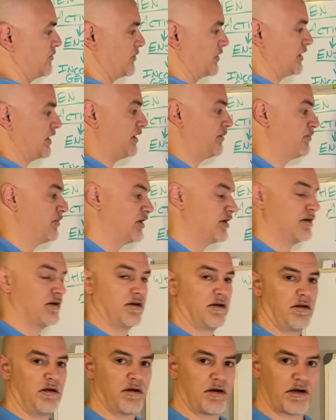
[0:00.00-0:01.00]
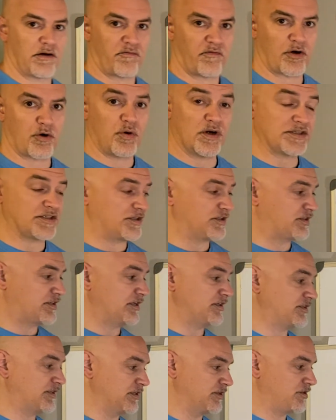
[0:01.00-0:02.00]
Okay, you're going to request
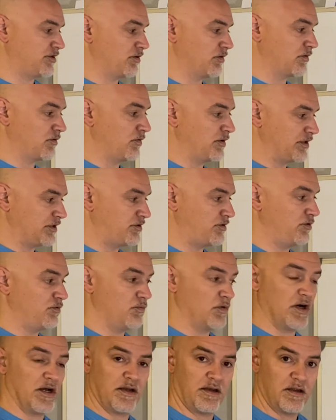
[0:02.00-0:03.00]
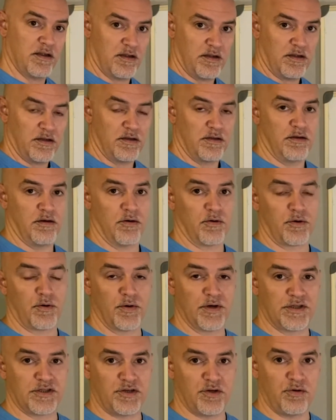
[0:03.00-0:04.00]
assistance. You're going to what? You're
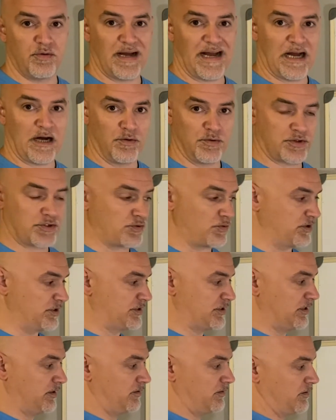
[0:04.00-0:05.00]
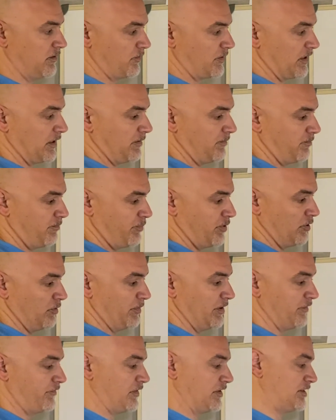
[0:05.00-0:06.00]
going to outsource it. Okay, boom.
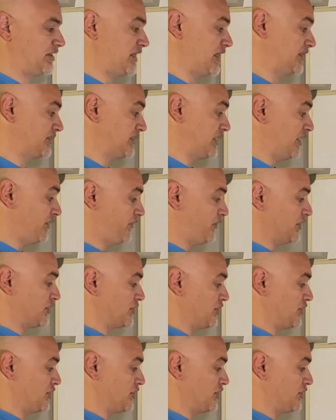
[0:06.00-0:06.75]
If it's yes. If it's